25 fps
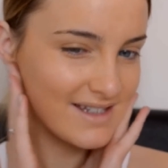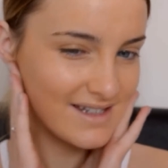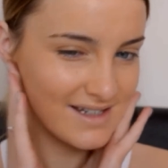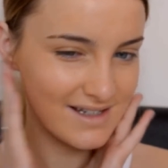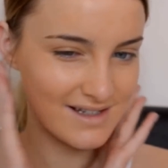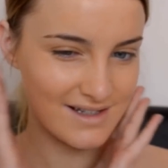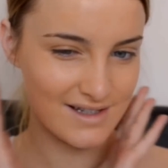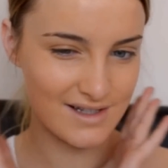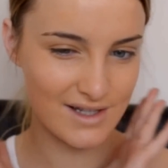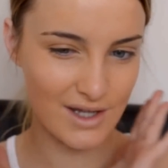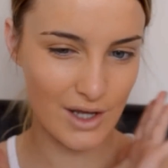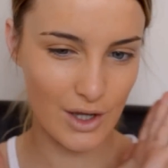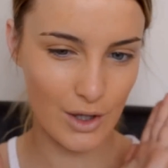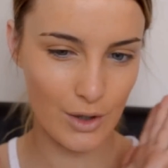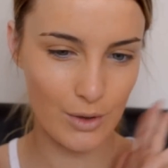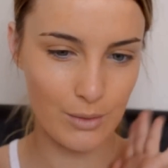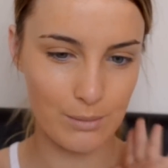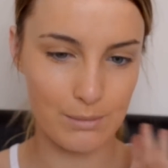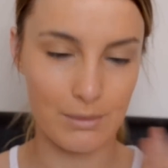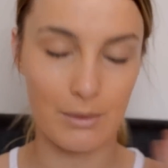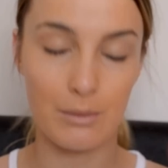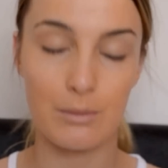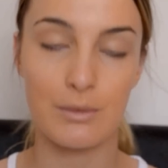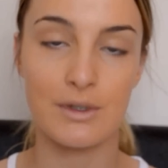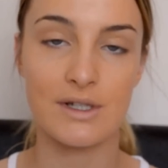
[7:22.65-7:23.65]
So,
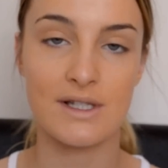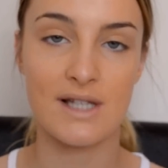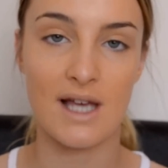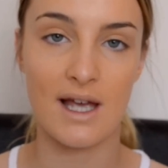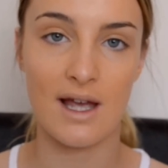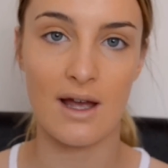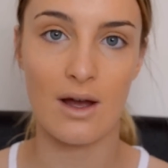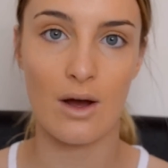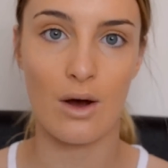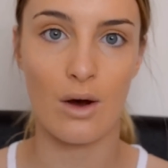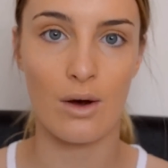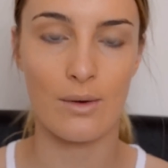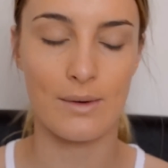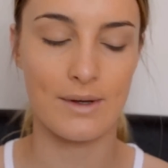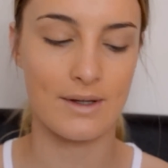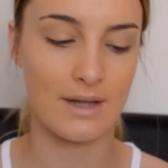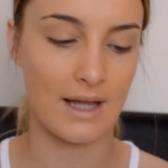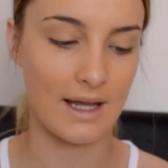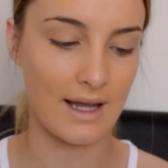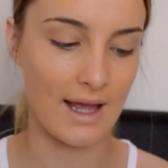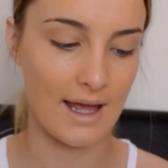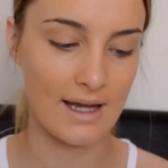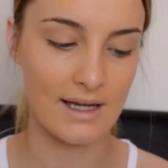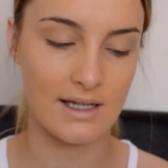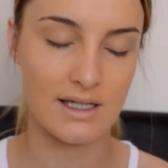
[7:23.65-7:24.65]
but once I always,
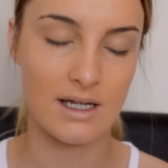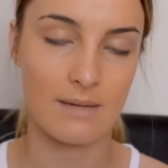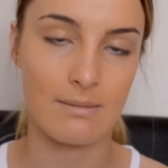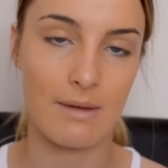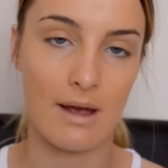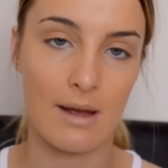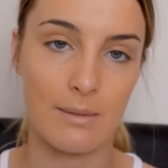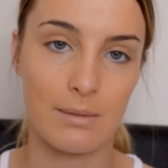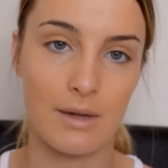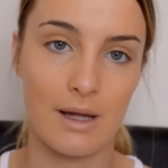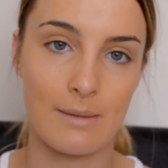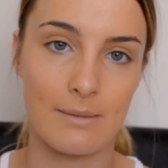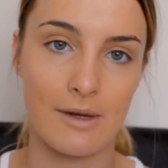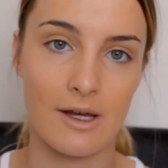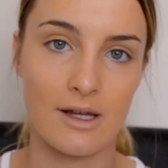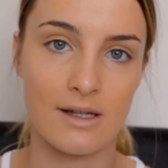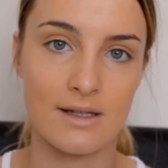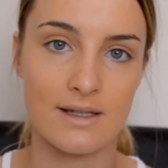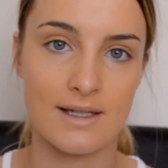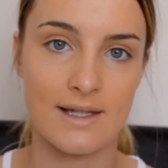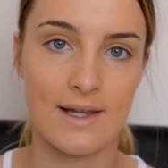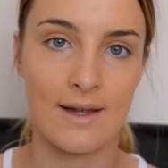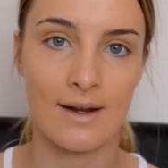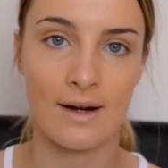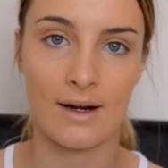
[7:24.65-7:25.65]
like, anytime I apply my
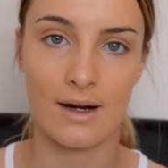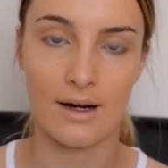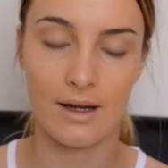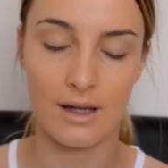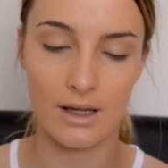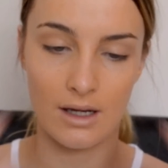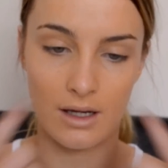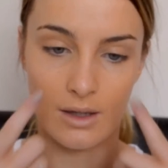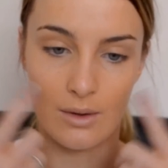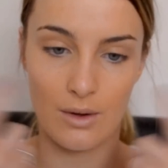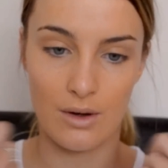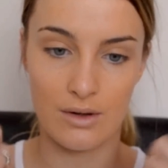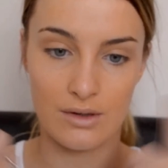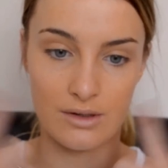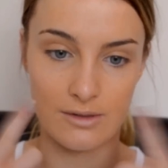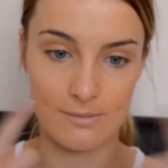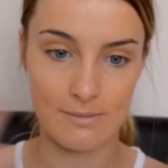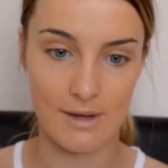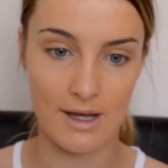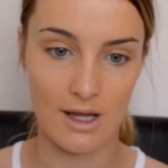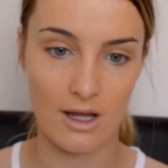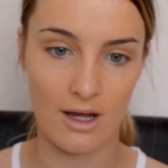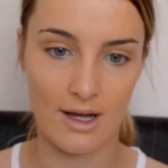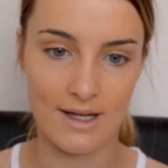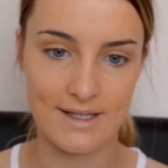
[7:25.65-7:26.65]
concealer, you know, under
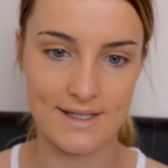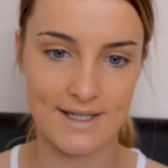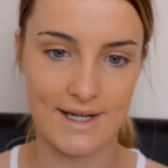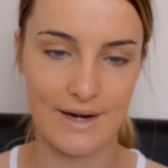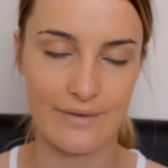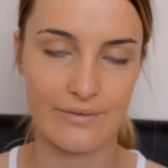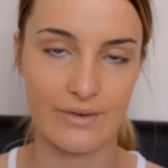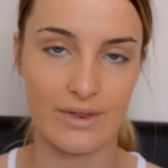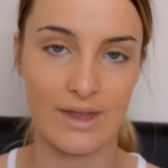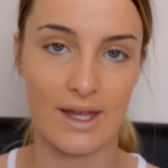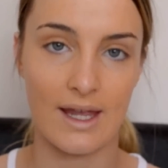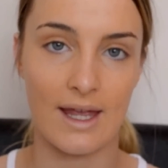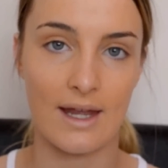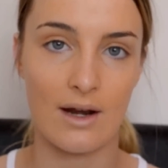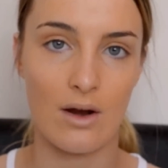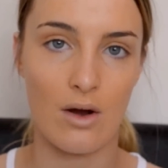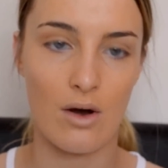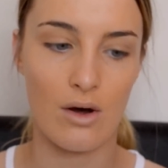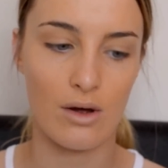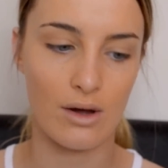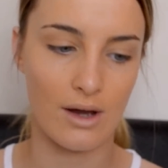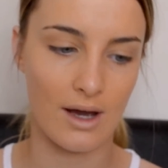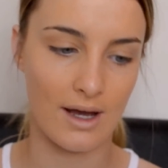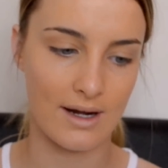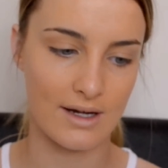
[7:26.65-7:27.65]
my eyes and everything, it
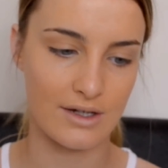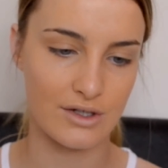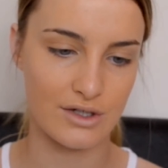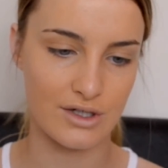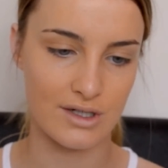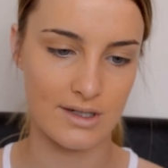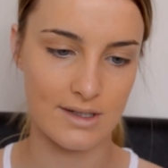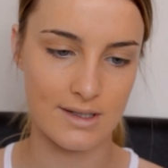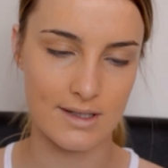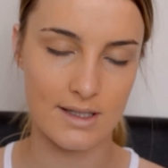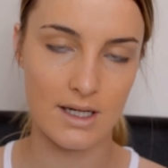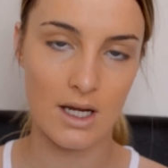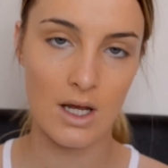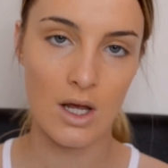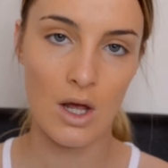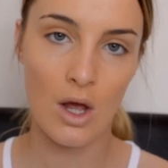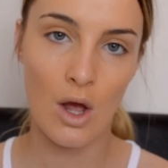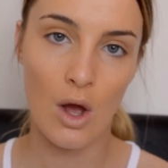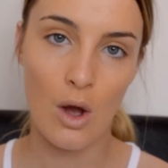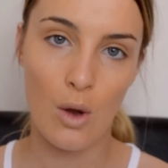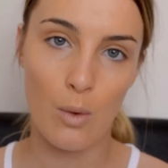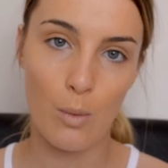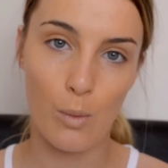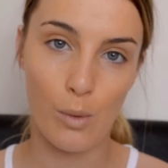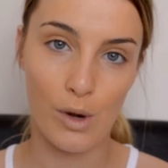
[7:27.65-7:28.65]
all kind of just
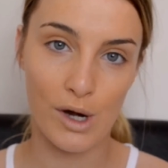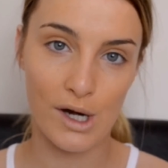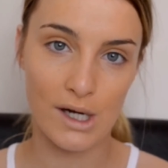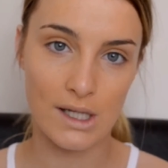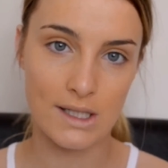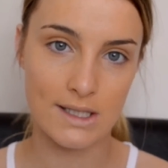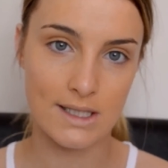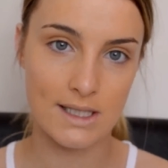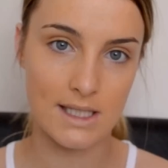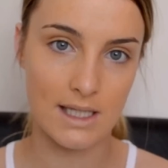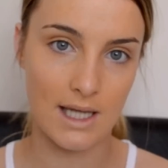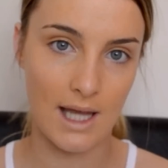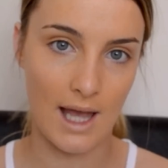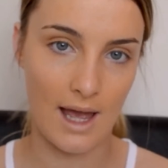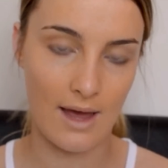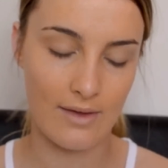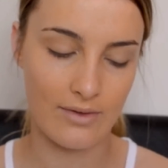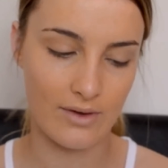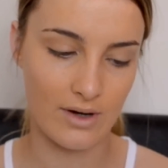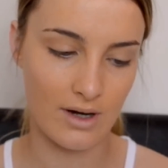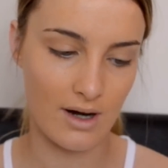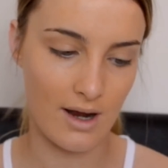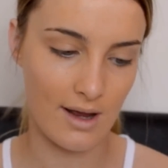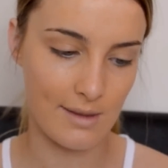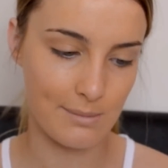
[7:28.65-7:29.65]
works
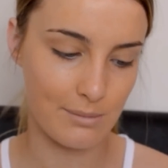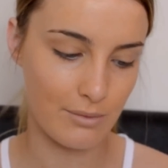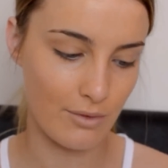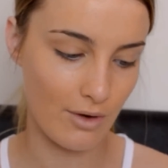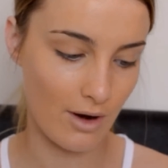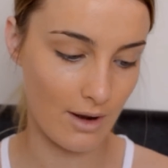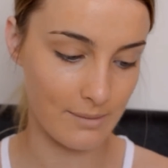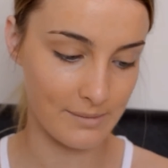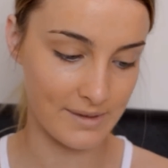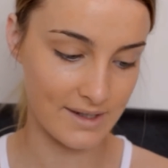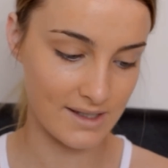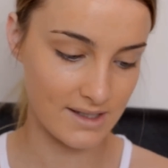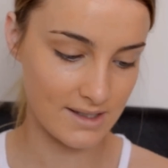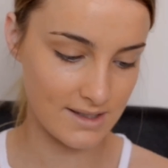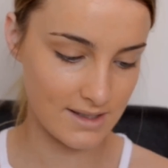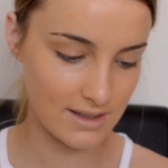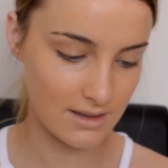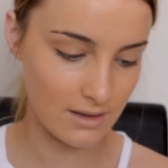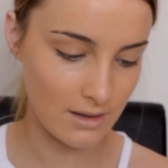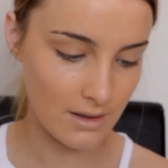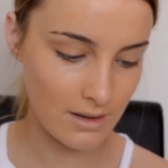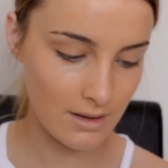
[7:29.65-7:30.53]
together, I promise.